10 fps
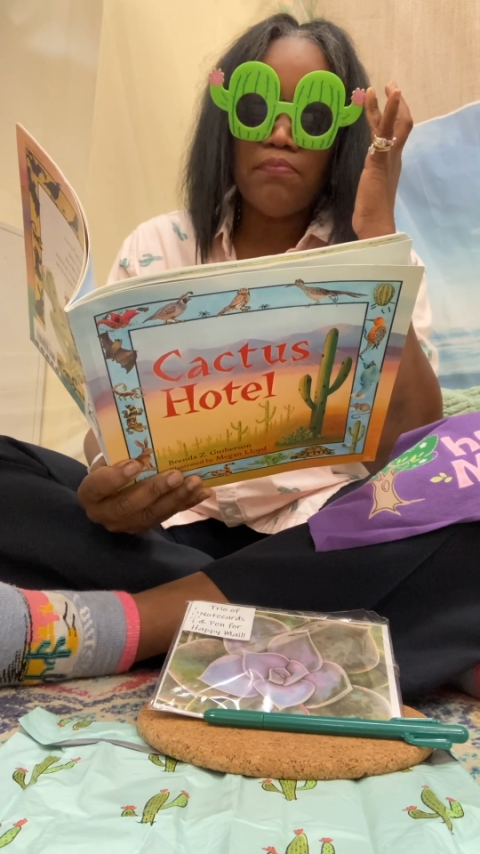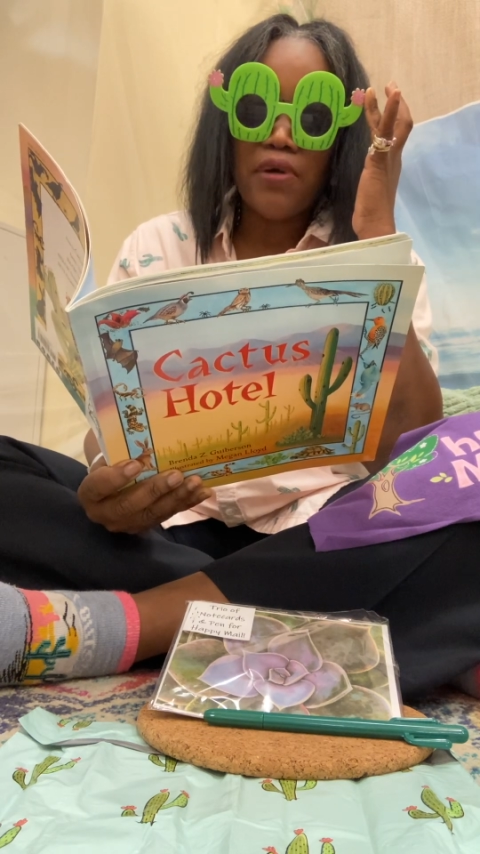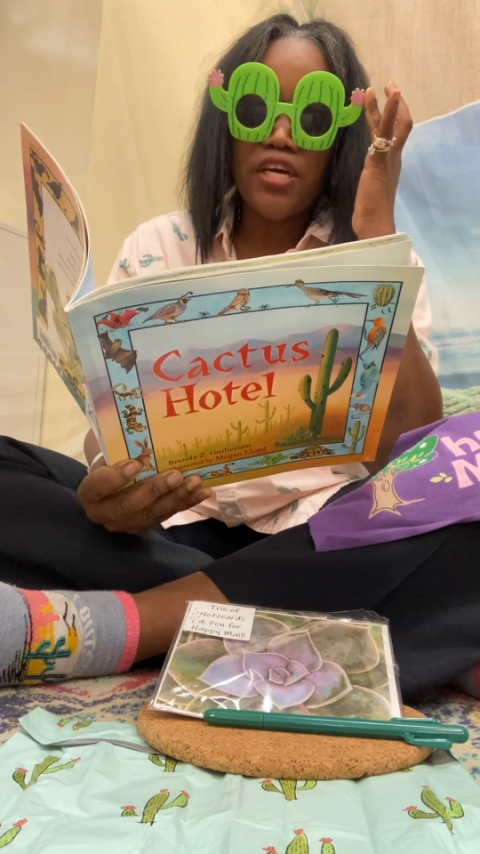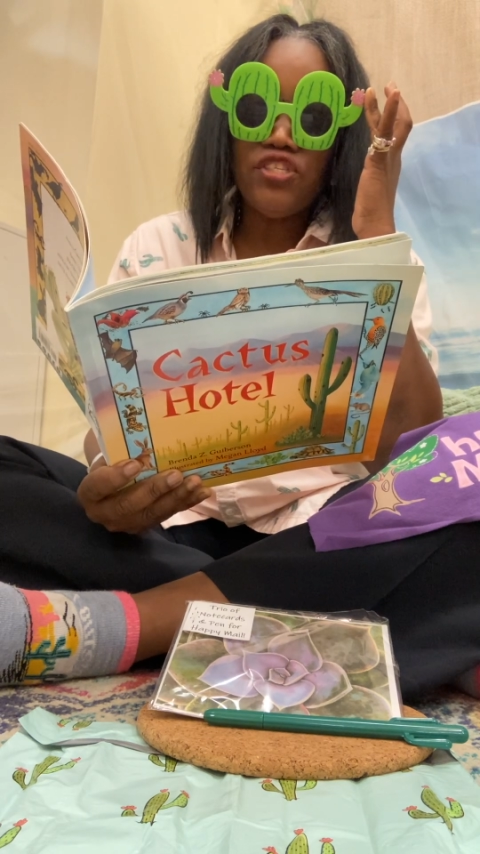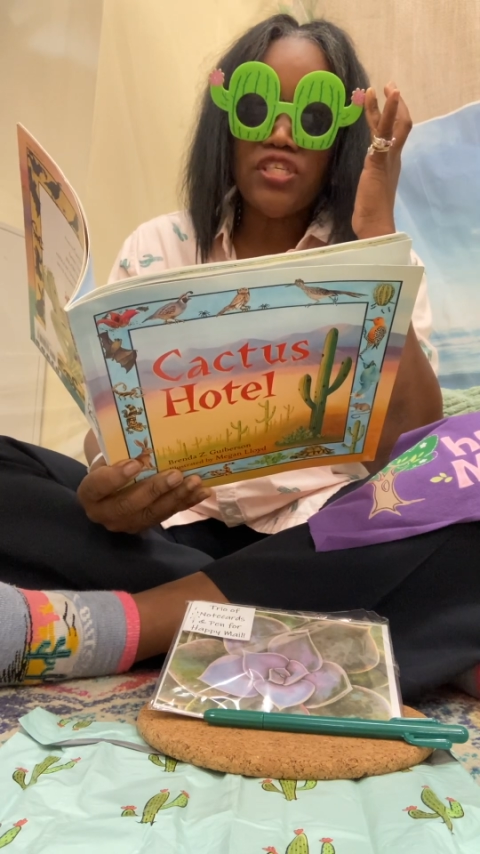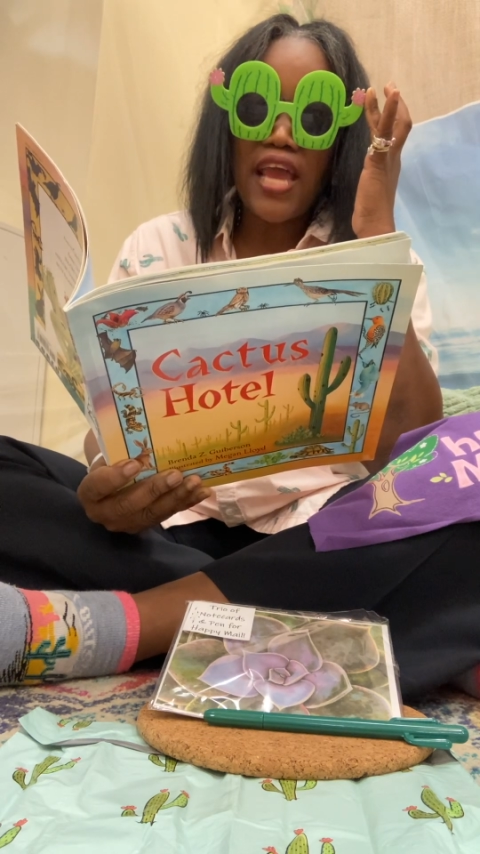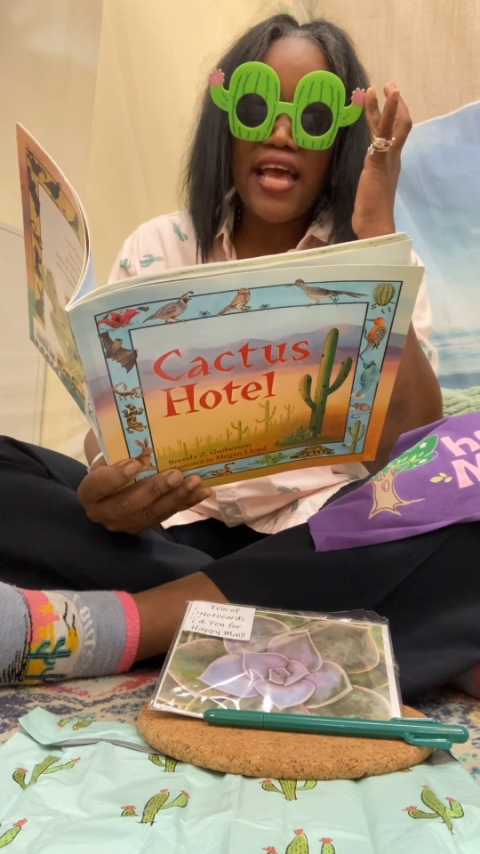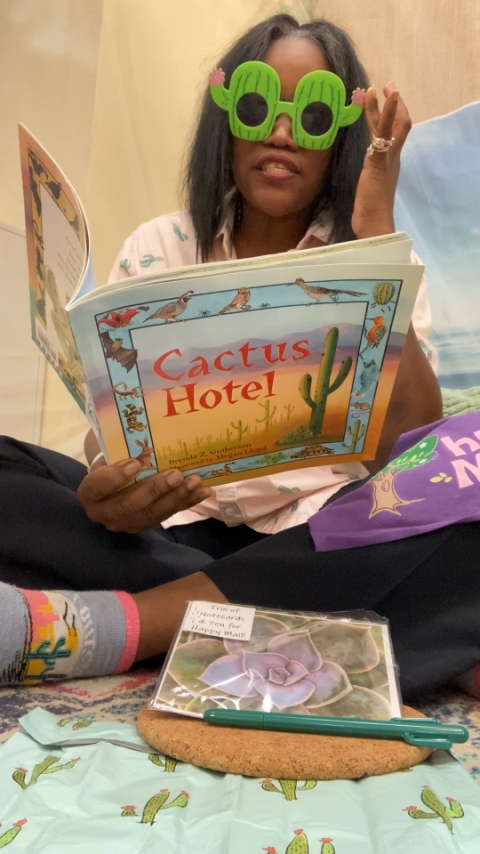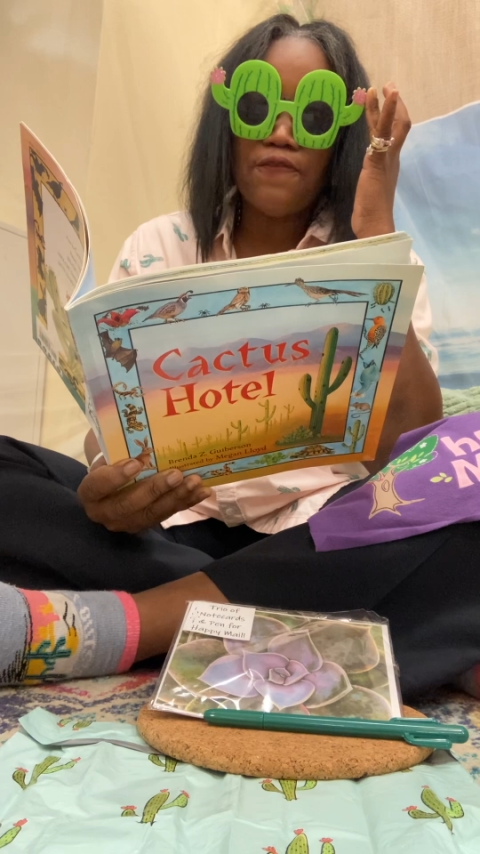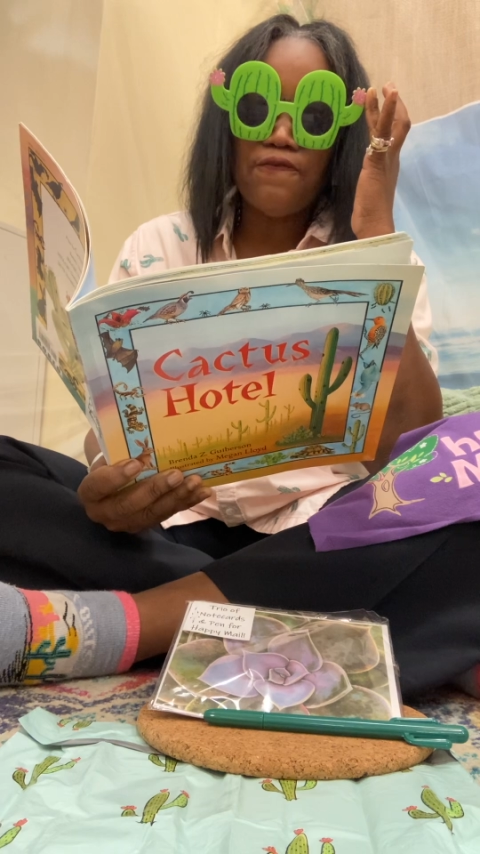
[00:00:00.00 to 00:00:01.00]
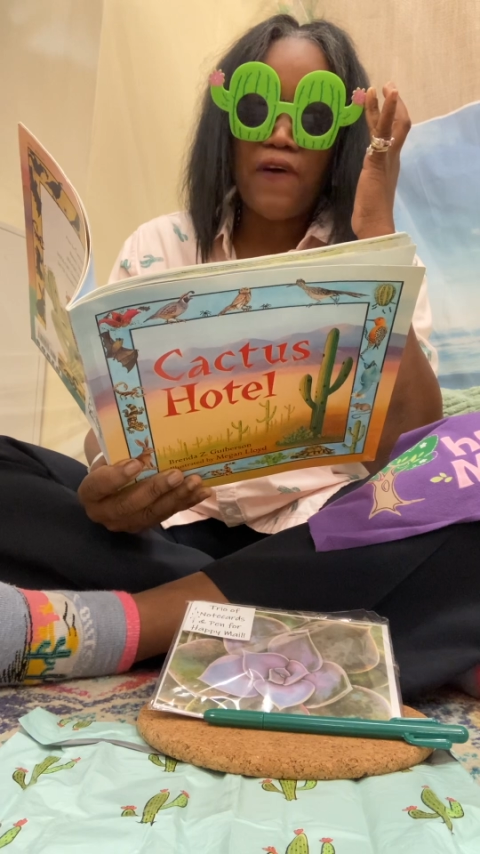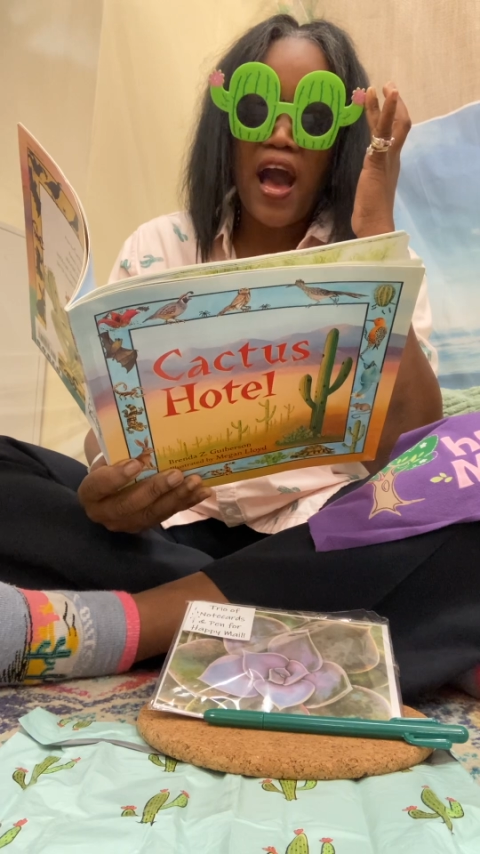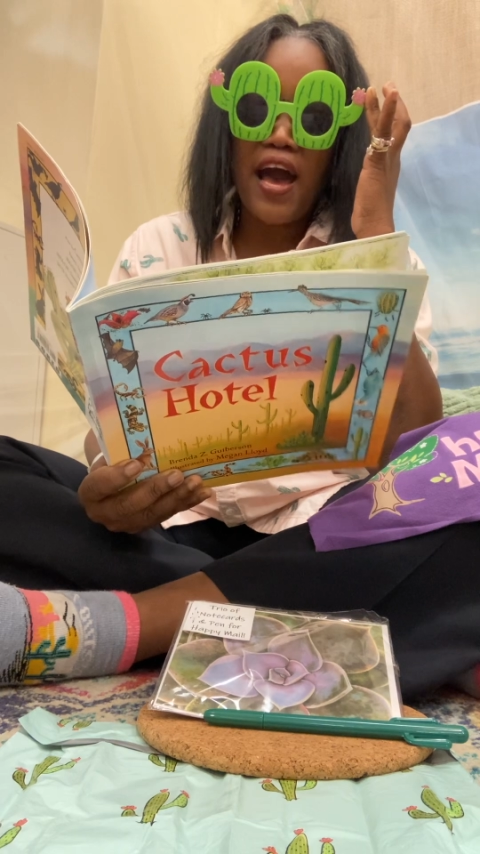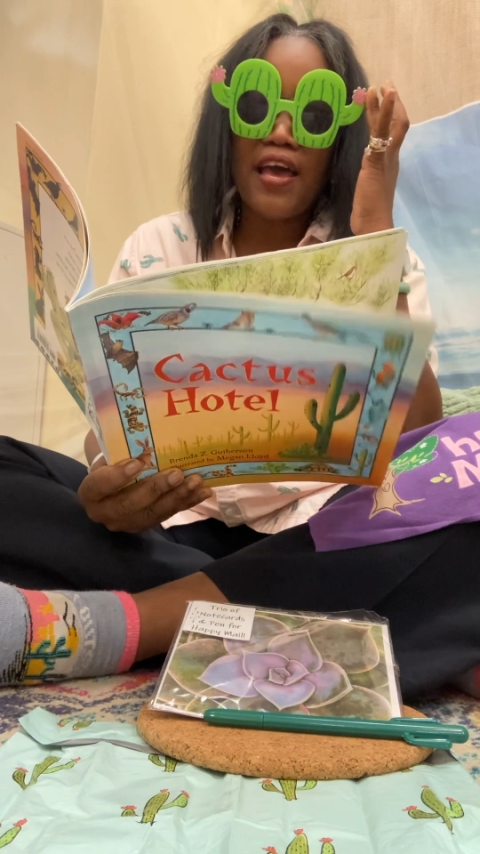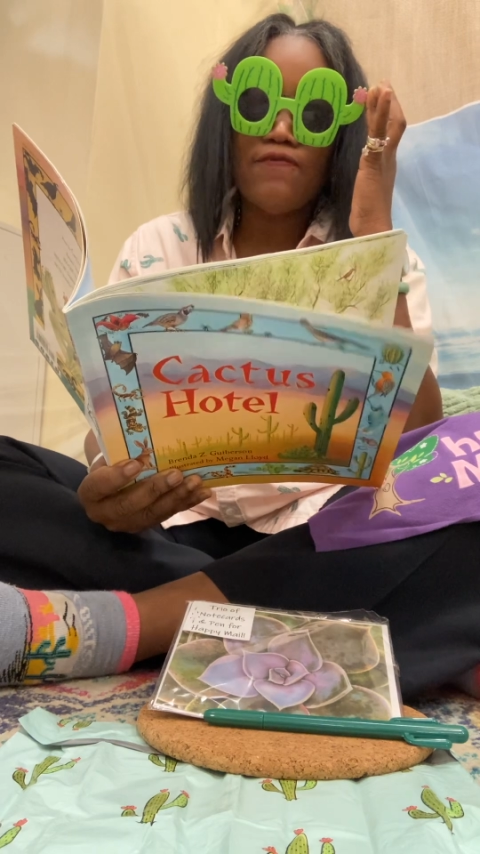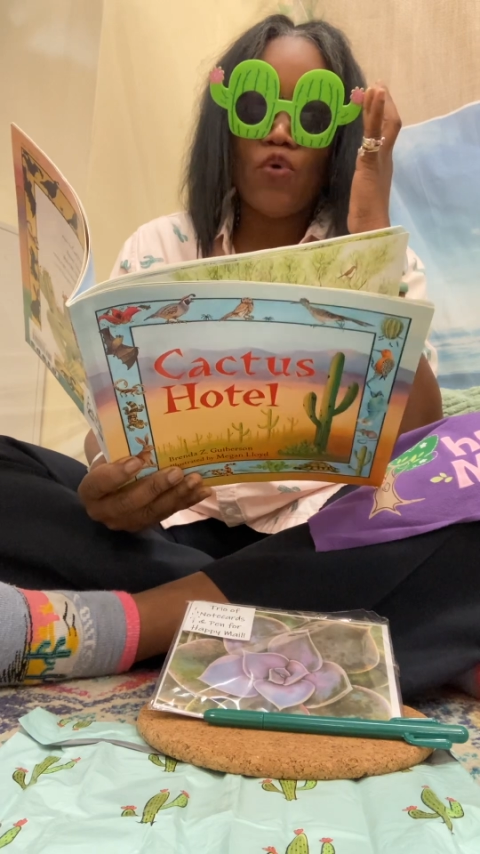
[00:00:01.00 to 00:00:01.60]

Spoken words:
much as 5